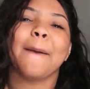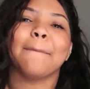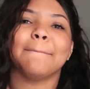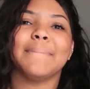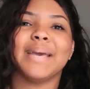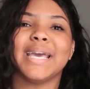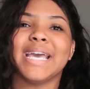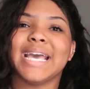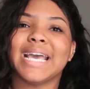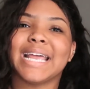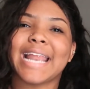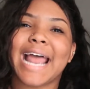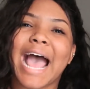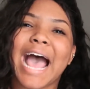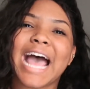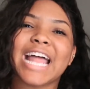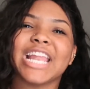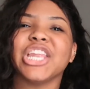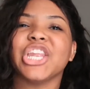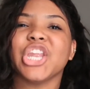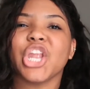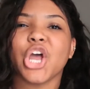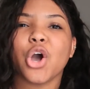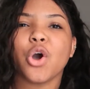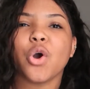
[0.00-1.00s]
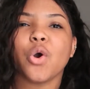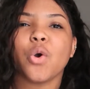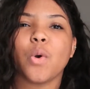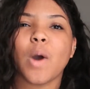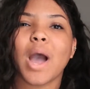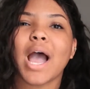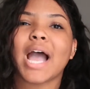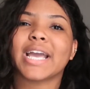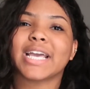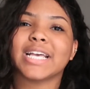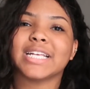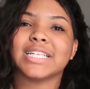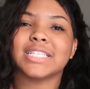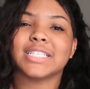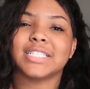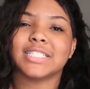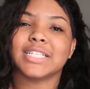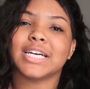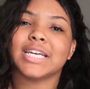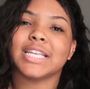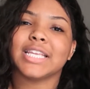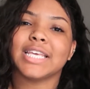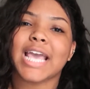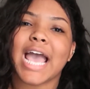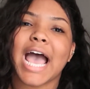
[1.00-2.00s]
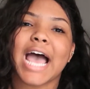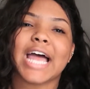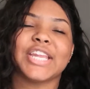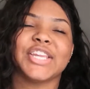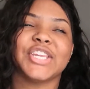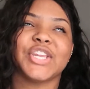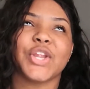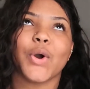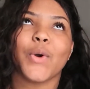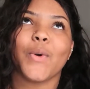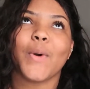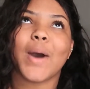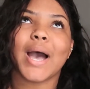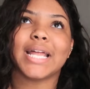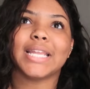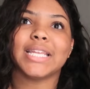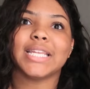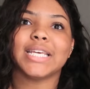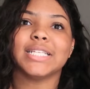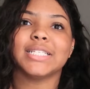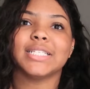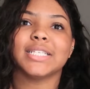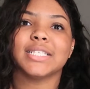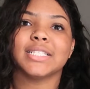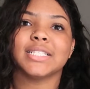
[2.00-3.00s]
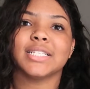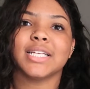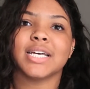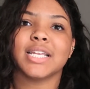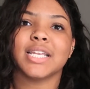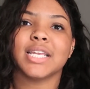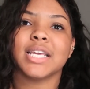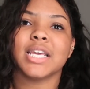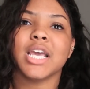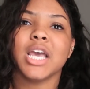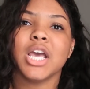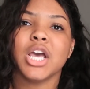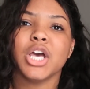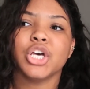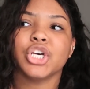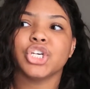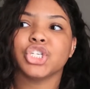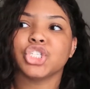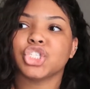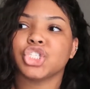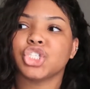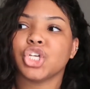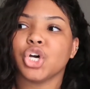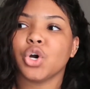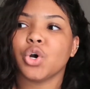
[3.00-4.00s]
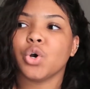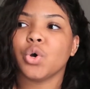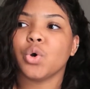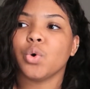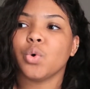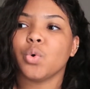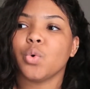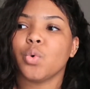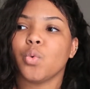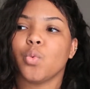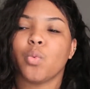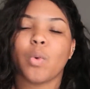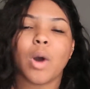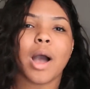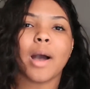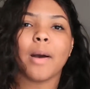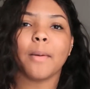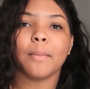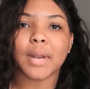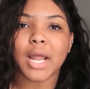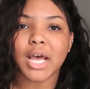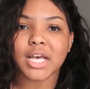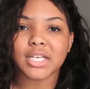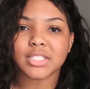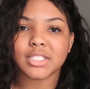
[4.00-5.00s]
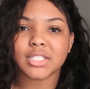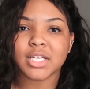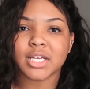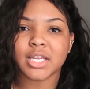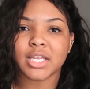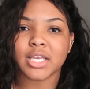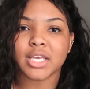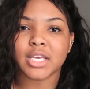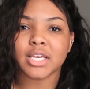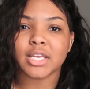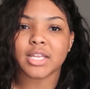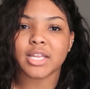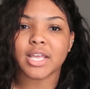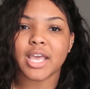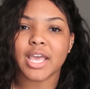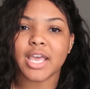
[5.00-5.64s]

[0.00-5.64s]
man, I know I can study, I know I need to study, so why I'm not studying?